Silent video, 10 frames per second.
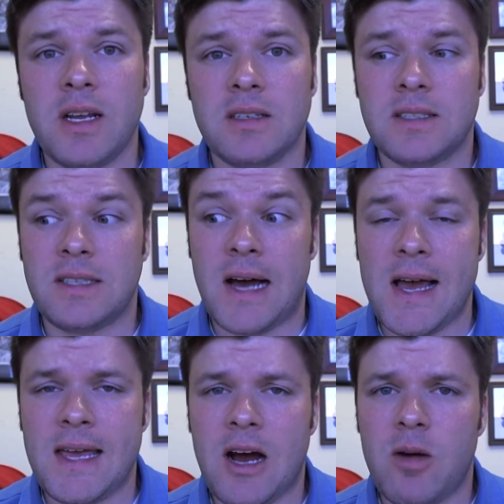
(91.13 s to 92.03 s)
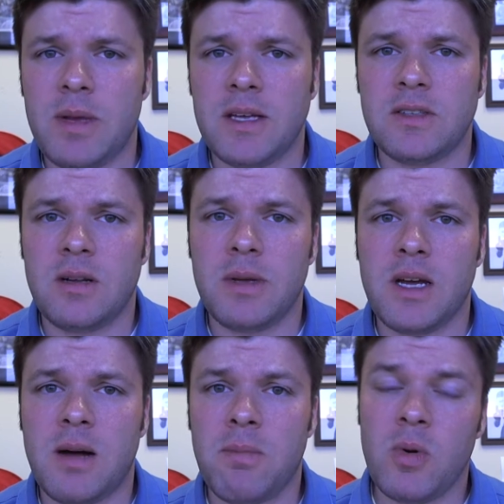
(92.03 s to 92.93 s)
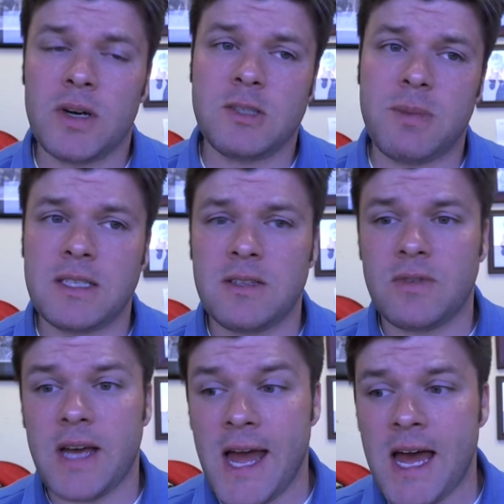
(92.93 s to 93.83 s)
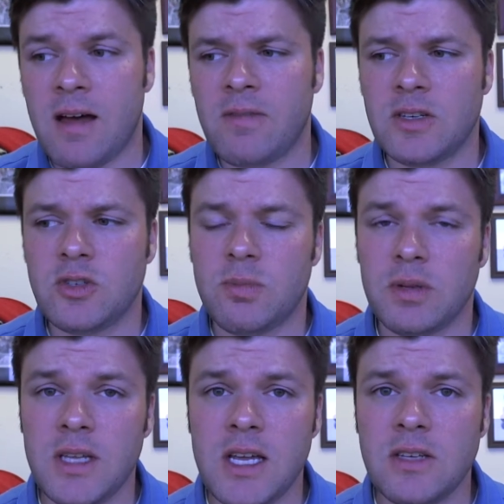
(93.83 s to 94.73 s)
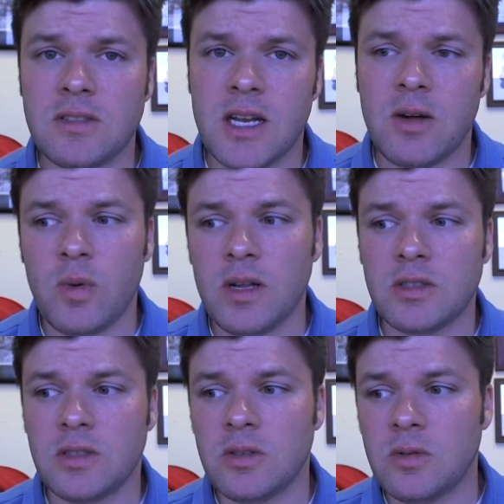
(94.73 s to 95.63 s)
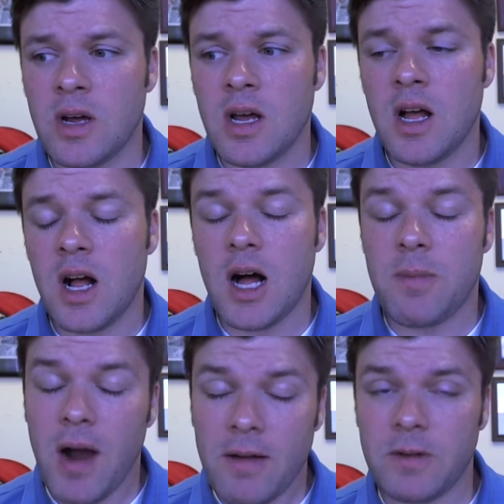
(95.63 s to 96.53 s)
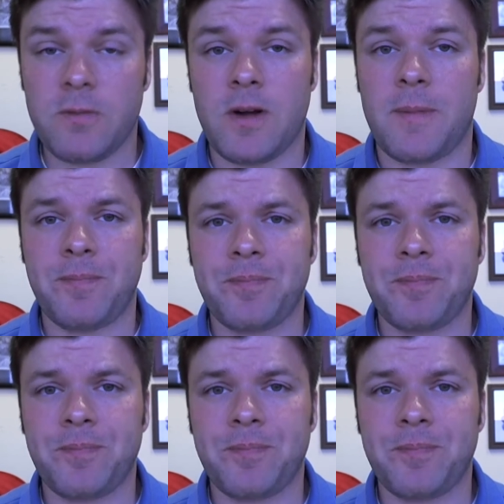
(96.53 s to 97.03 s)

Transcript: It'll die out because it'll become more expensive to have and to police than it will to profit from.